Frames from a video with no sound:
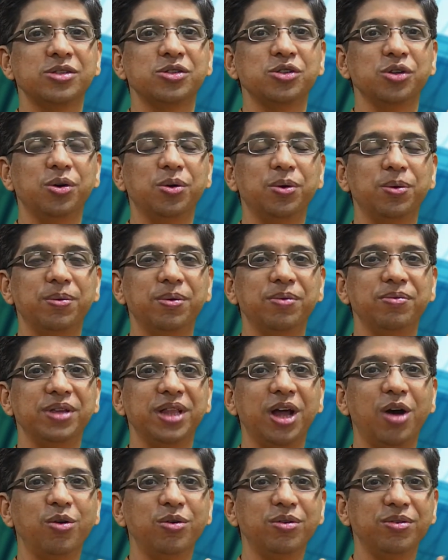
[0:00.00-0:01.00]
So
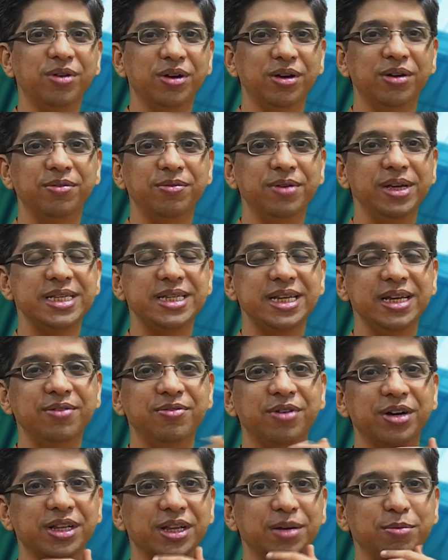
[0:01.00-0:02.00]
without
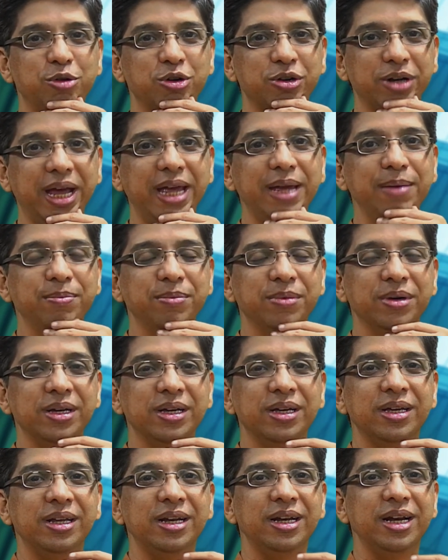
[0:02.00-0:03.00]
wasting further more time,
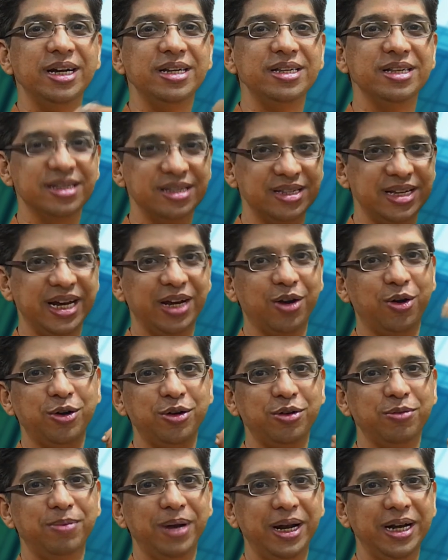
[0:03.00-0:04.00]
let us just get
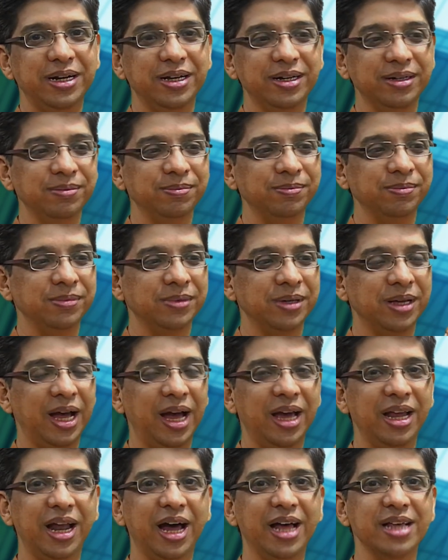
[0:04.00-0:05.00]
on to Blender.
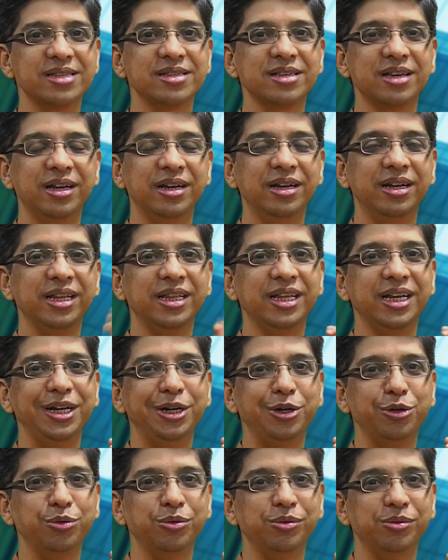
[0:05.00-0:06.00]
I will ask
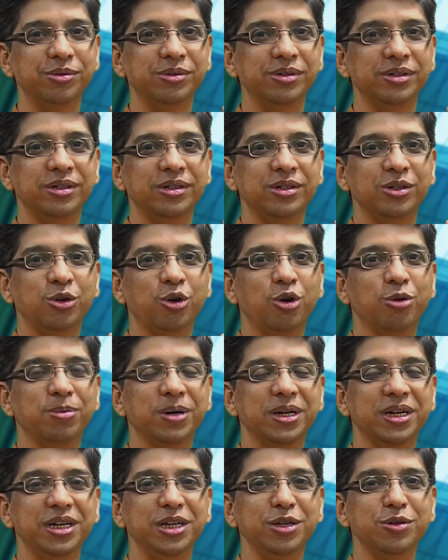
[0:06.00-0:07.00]
Nitin to
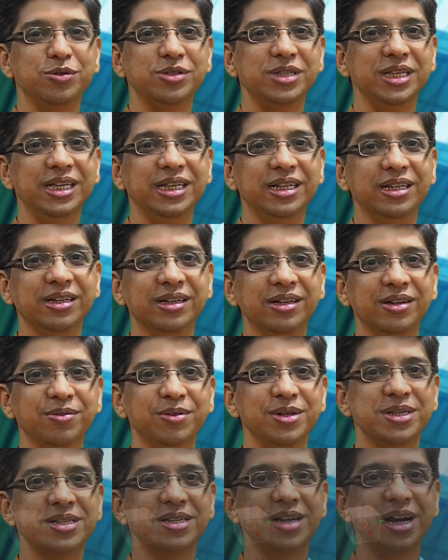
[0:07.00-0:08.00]
open a new scene
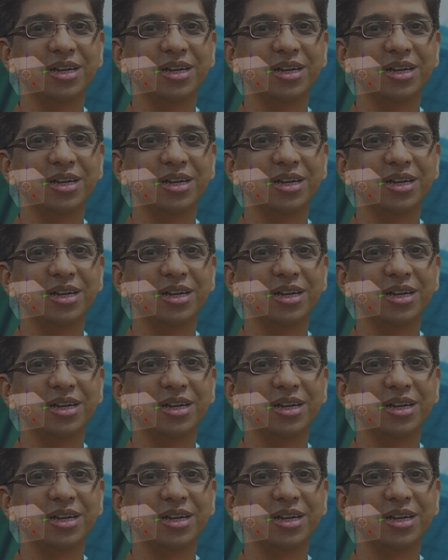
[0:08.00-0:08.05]
which